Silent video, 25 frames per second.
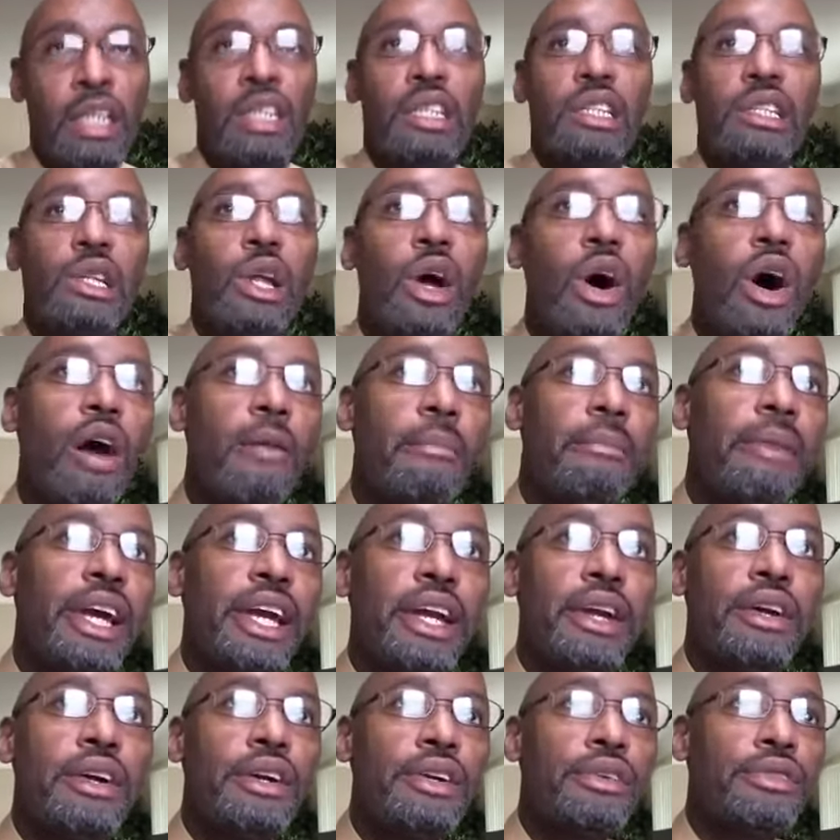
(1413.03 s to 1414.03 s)

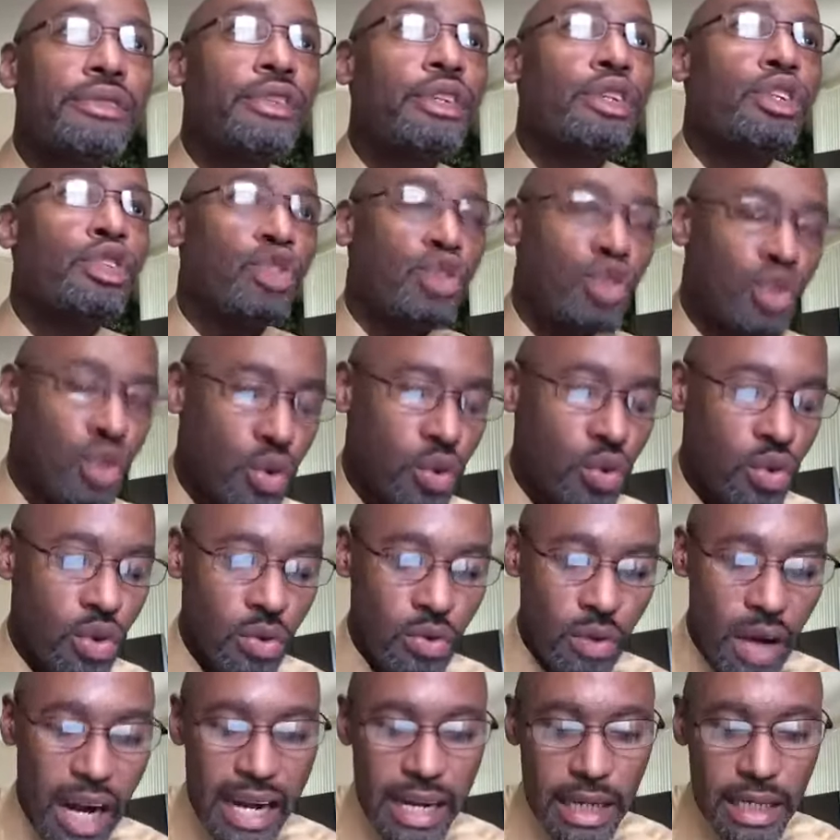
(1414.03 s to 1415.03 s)
Lawmakers, do the
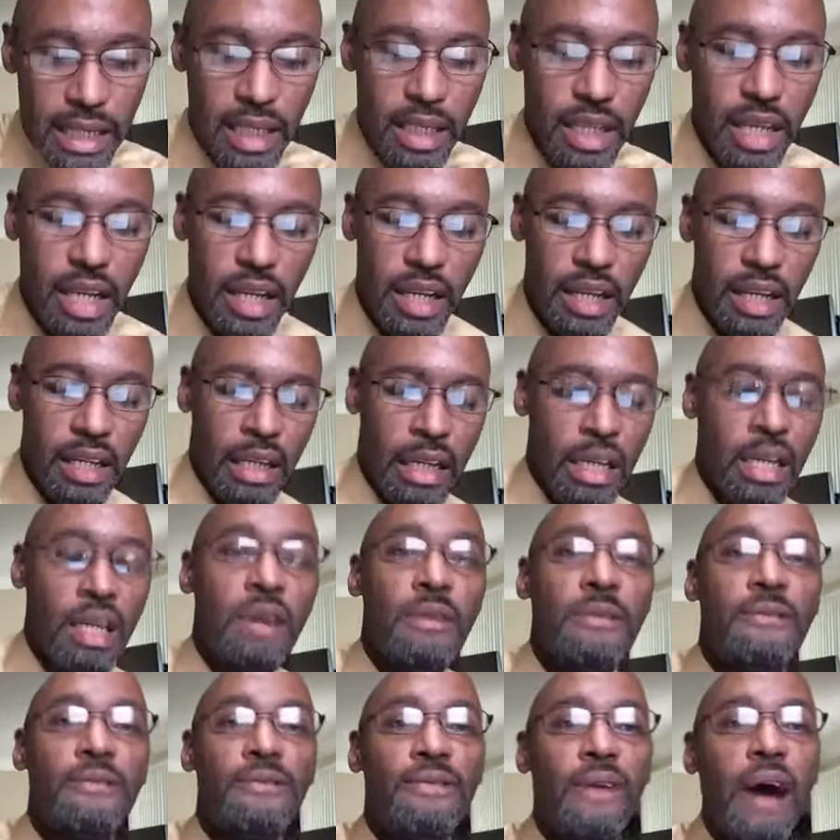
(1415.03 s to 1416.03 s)
right thing.
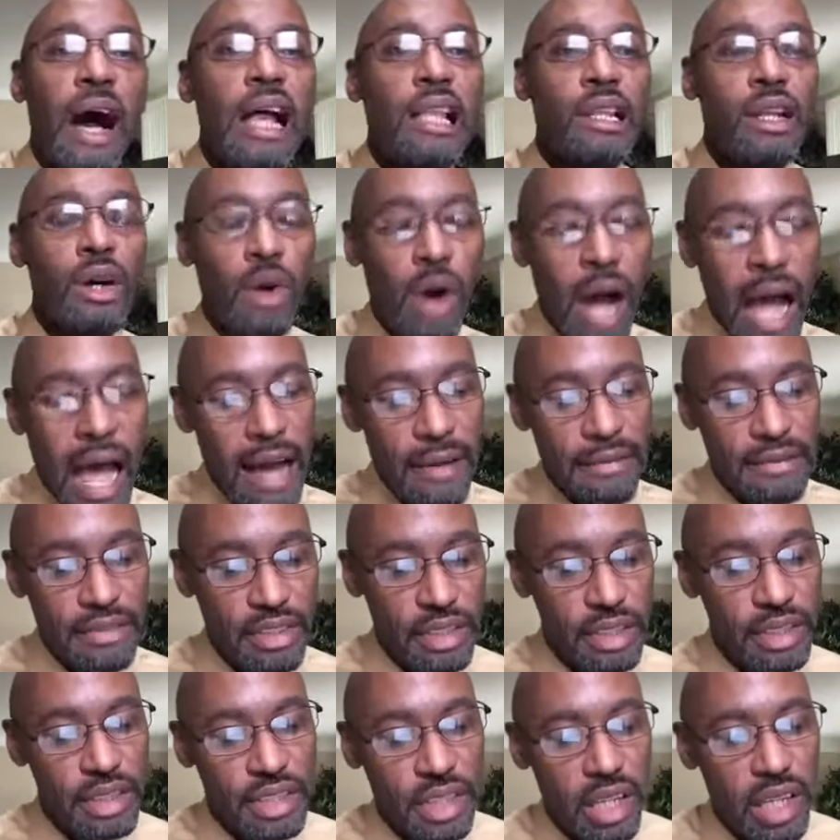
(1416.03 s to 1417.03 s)
Follow after
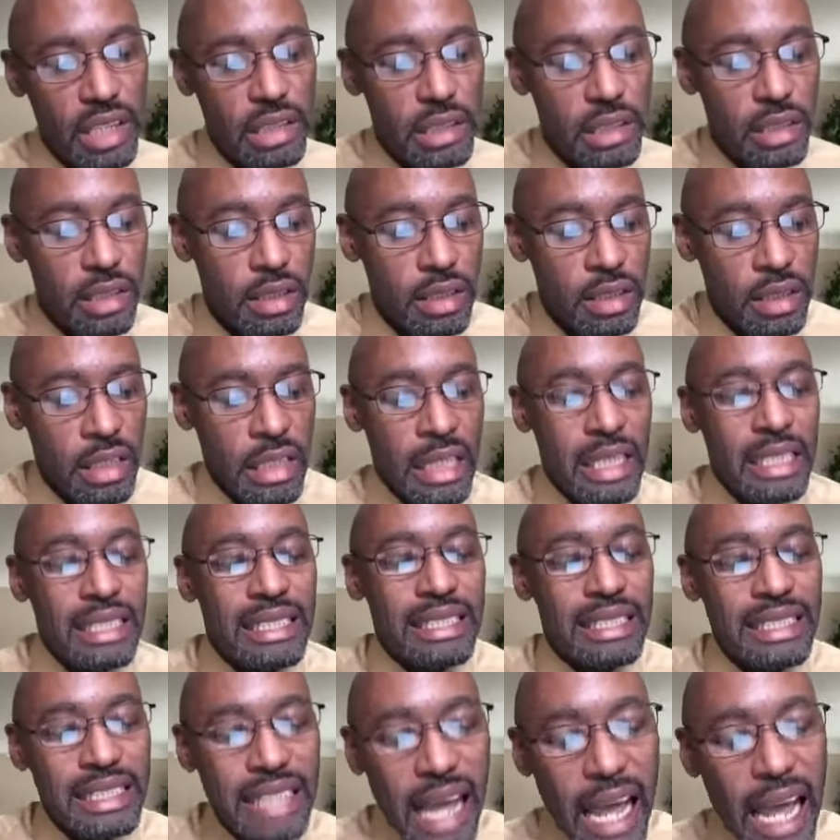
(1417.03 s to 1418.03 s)
justice.
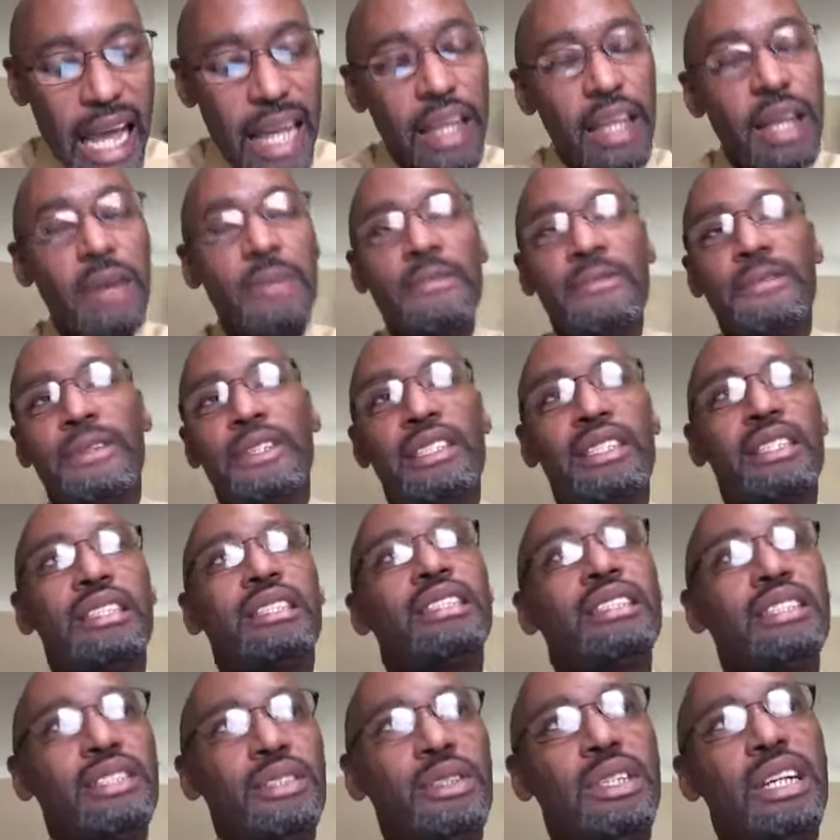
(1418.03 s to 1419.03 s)
Stand up for the
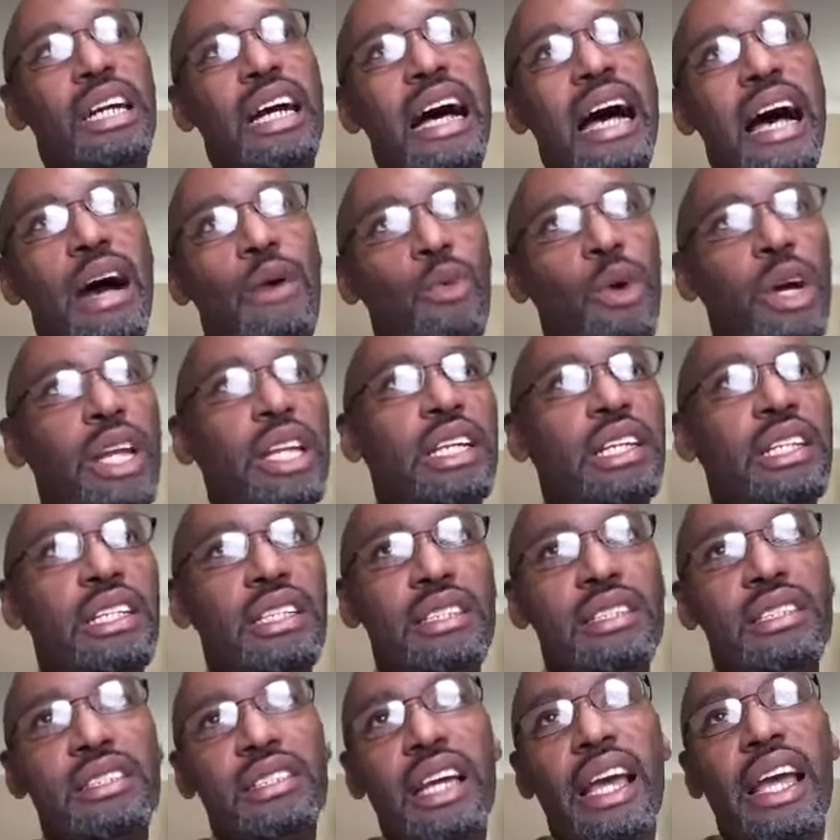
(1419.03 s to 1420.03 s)
little guy when he
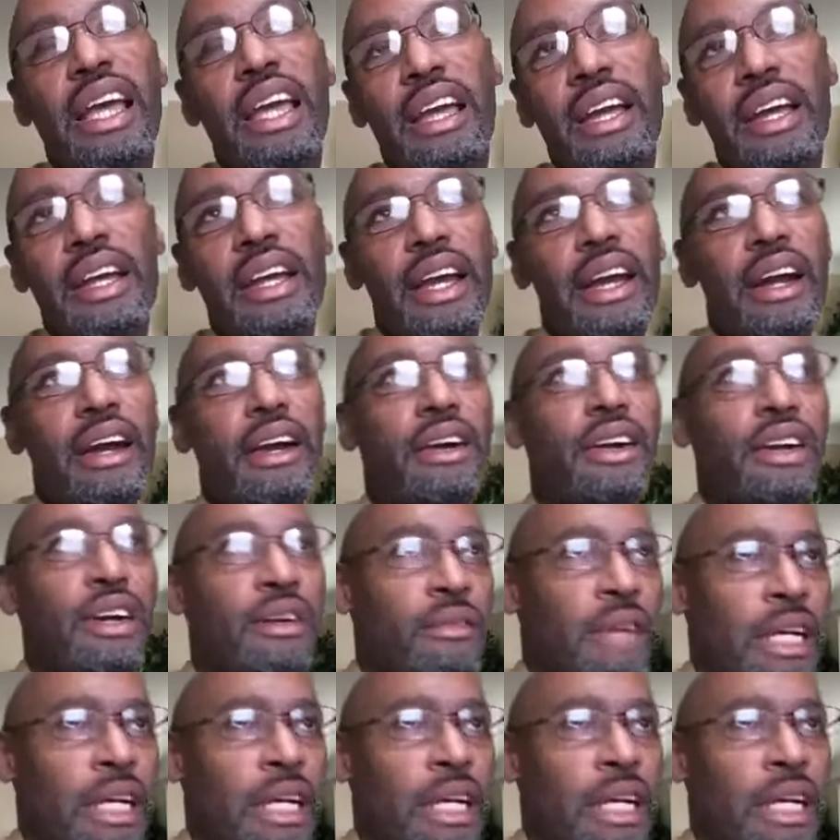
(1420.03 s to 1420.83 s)
is taken care of.